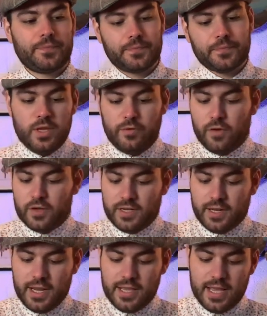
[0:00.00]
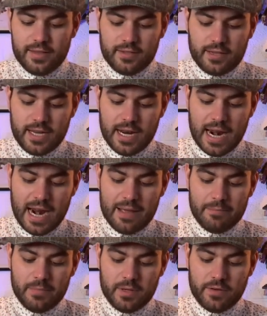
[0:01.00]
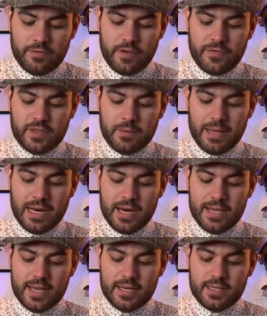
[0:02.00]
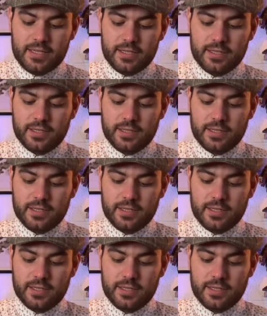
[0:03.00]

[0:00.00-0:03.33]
With the first ingredient, Hinaram, fifty milliliters,